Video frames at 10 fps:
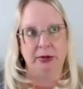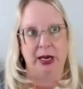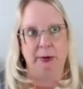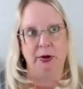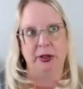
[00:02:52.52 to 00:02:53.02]

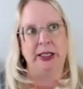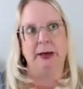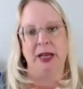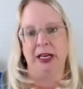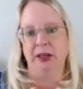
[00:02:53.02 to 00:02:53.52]
I worked at a
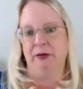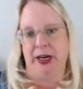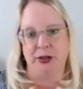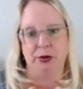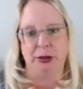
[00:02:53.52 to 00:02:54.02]

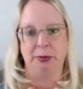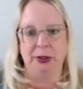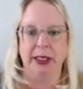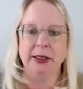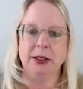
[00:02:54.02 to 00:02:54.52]
manufacturing
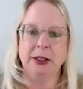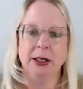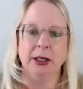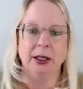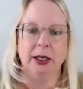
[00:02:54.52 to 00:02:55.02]
plant.
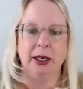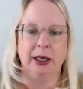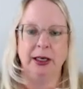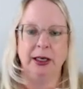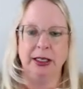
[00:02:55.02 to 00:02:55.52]

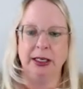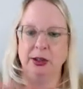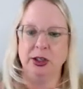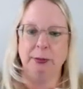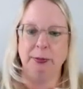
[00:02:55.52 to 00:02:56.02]
And in our
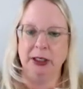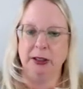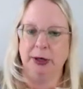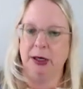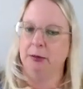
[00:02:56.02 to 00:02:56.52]
shipping
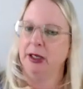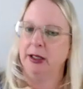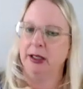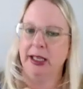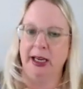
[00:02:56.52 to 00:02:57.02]
department,
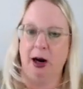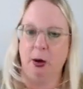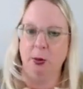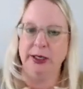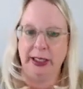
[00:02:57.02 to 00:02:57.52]
they
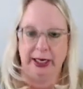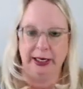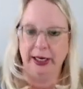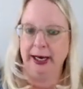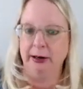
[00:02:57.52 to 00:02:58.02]
always
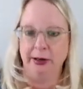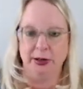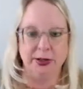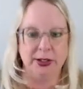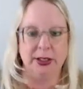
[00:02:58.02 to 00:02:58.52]
had
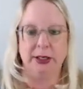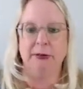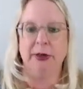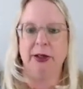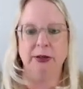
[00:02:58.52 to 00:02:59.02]
errors and
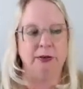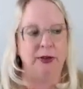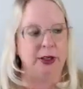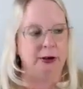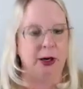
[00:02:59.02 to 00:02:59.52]
we couldn't
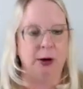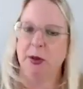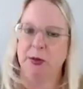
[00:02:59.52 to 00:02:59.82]
figure out what